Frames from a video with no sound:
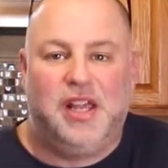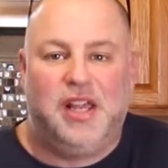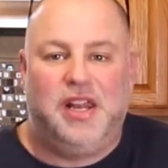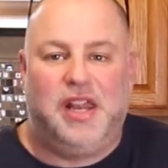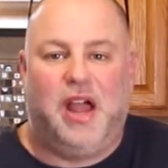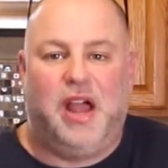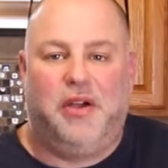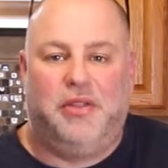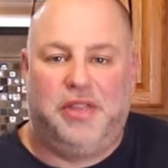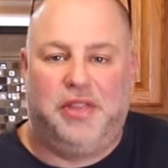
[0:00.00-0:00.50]

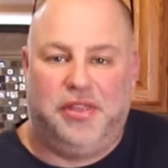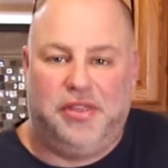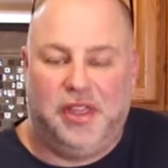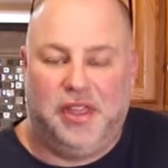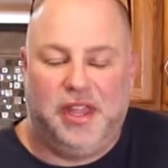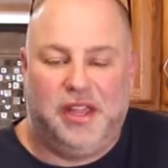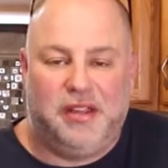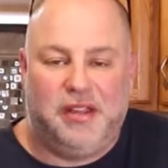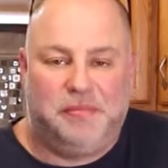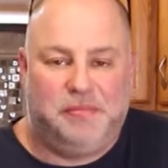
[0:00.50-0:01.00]
Now, the
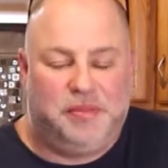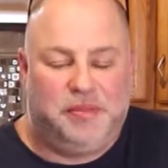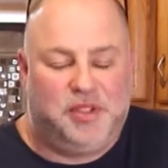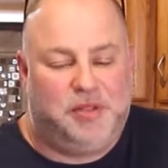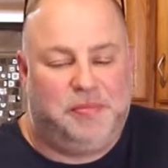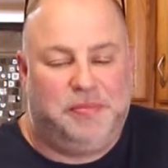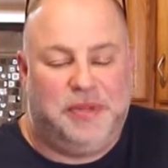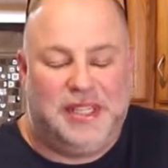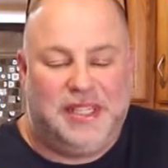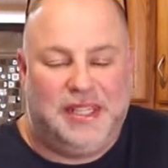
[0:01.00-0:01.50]
thing
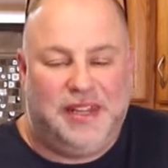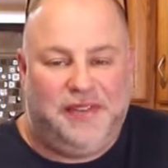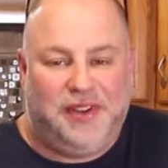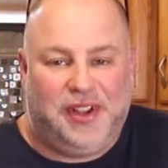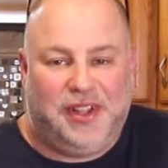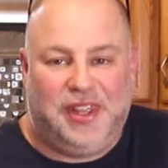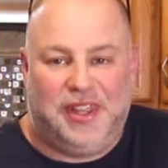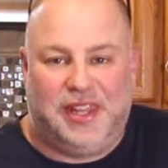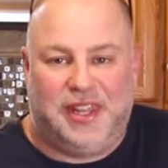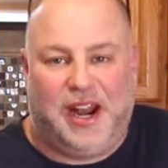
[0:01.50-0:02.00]

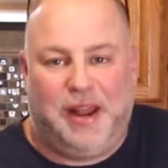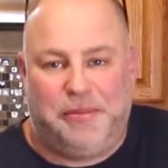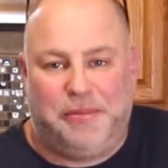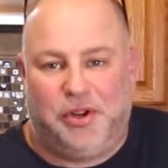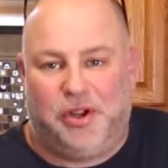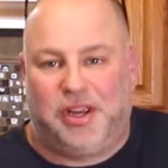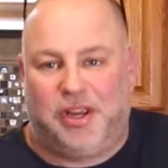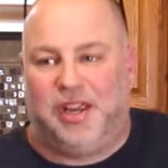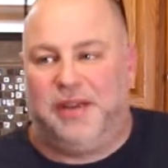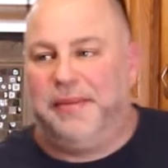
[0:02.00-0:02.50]
specifically that I'm
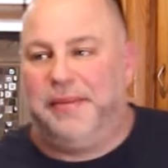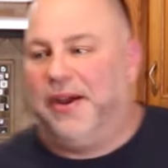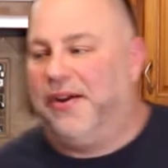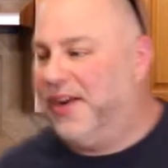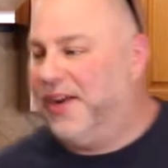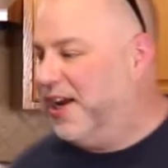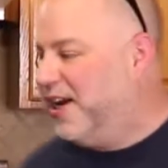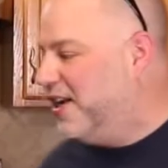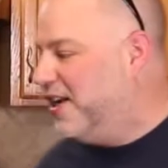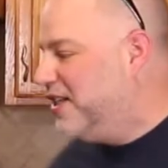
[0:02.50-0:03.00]
talking
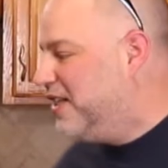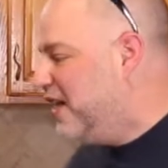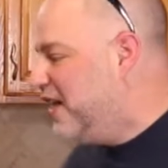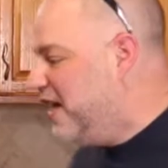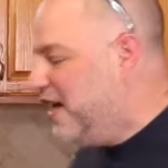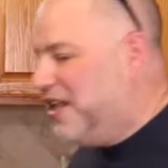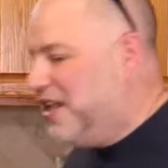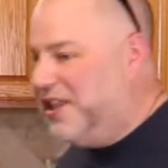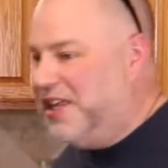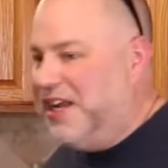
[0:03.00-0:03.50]
about is
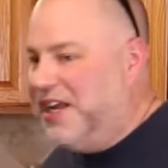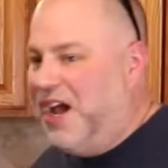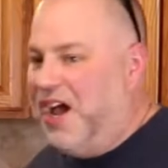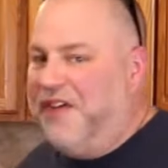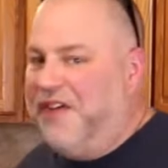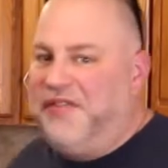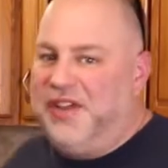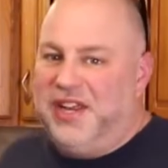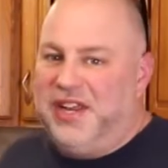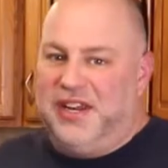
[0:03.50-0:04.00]
the
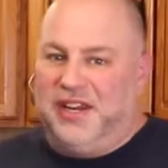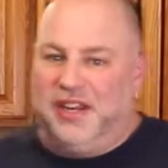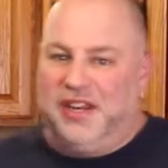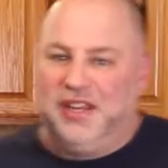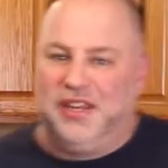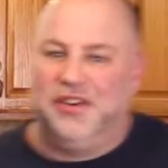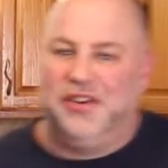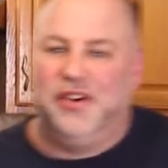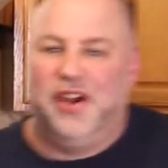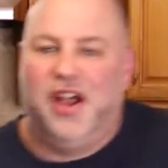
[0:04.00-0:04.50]
oven.
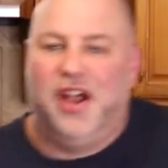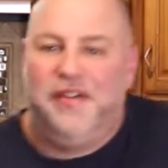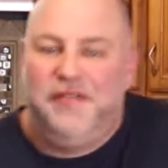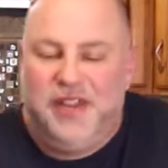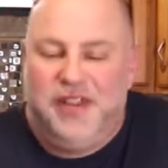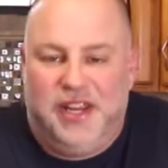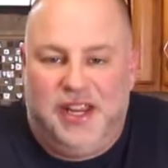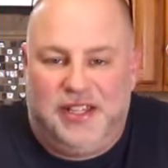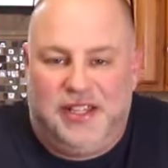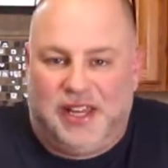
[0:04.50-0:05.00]
Your
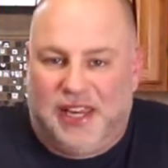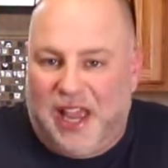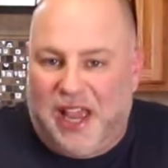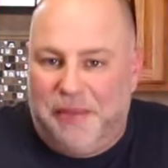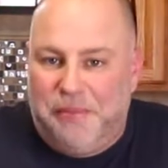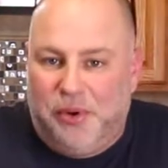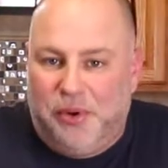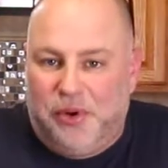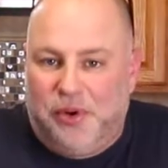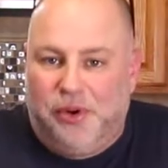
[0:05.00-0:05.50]
oven is a
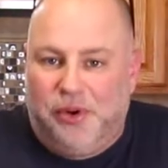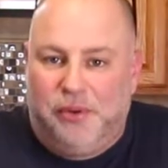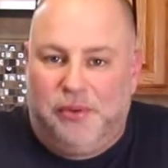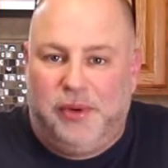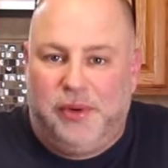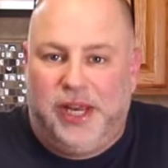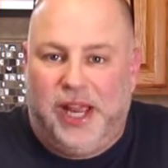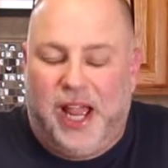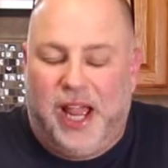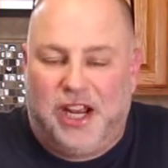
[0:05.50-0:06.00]
chemical
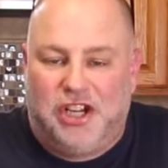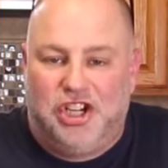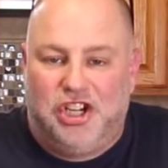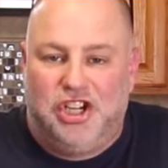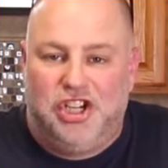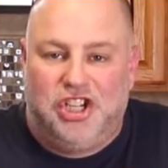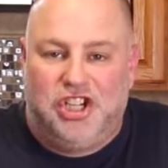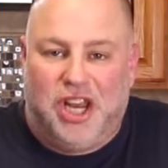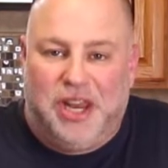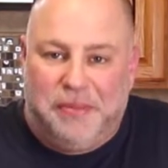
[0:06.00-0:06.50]

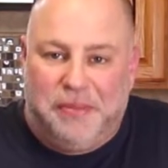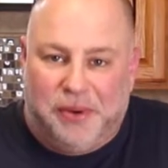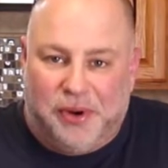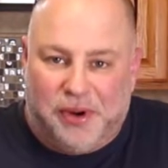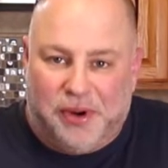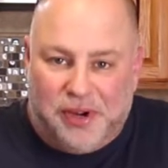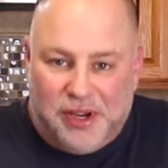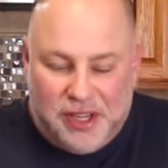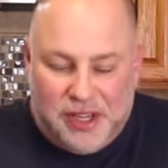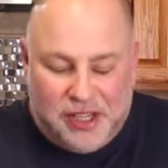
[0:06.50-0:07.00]
reaction
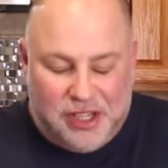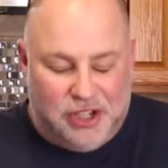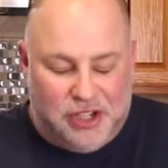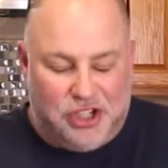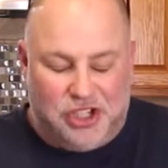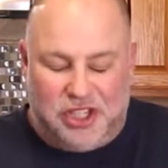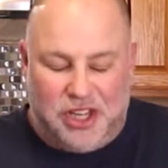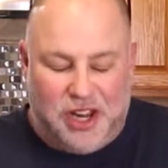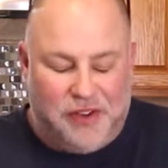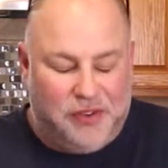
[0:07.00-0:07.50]
chamber. You
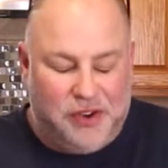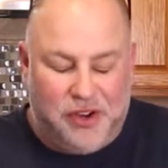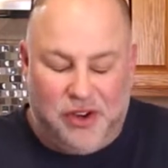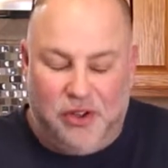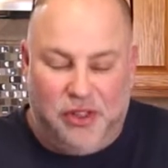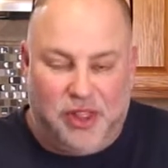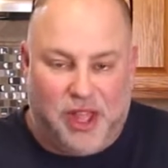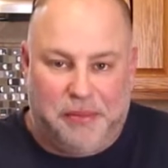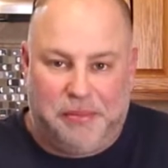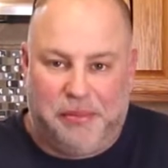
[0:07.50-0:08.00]
just never
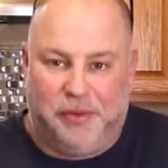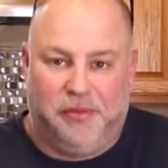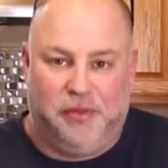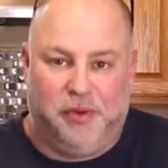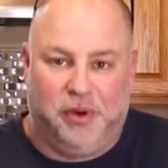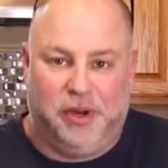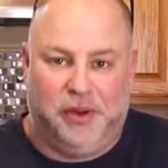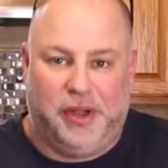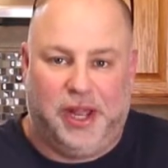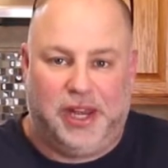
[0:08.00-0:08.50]
knew that
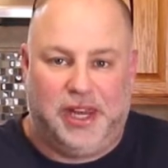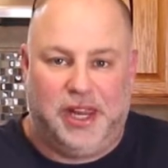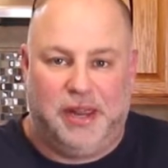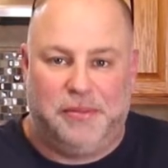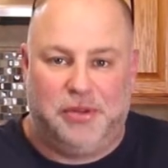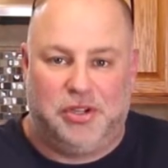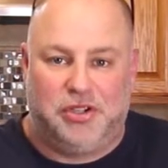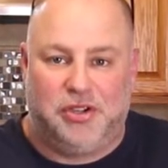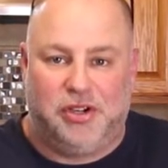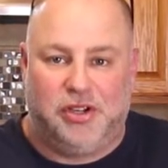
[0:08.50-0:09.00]
before you had
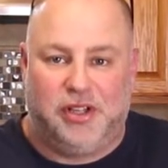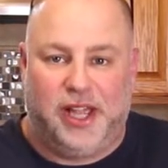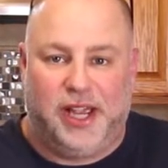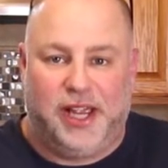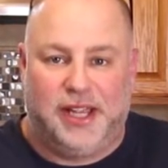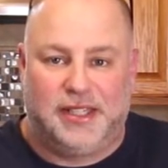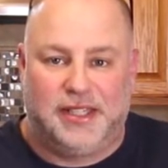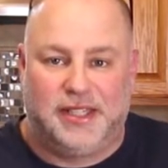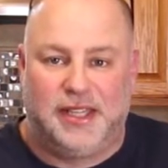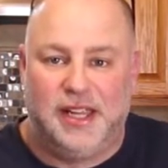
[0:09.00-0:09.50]
chemistry
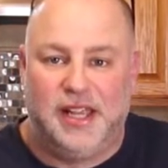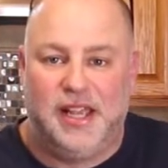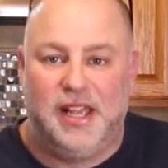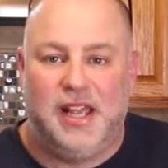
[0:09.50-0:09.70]
class.